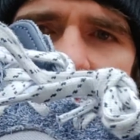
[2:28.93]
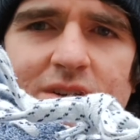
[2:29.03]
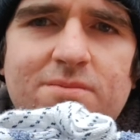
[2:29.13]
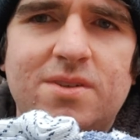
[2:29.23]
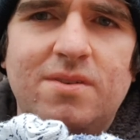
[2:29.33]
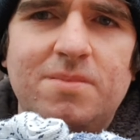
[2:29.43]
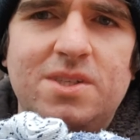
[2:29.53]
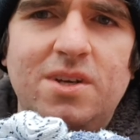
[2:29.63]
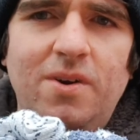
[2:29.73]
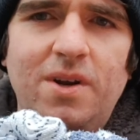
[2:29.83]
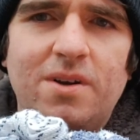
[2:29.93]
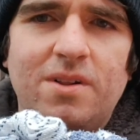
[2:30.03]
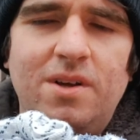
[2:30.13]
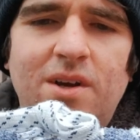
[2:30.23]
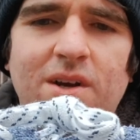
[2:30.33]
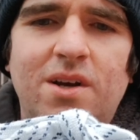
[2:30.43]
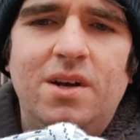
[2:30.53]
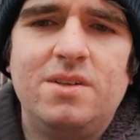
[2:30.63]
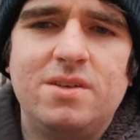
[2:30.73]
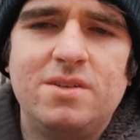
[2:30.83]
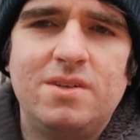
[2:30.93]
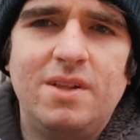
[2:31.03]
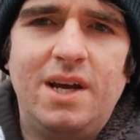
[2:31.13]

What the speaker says: in terms of the material. So